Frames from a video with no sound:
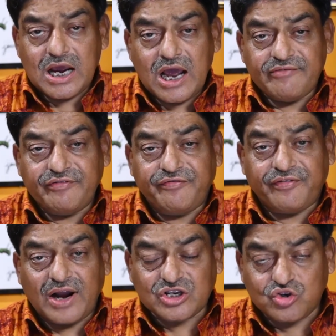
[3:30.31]
have a
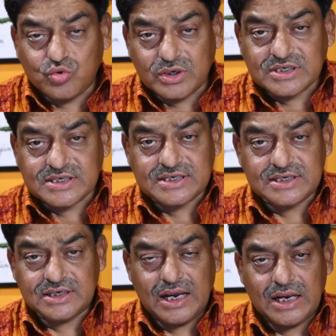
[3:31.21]
fructuous
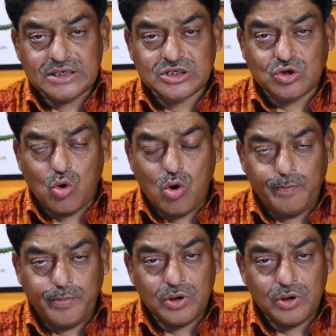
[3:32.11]
scope,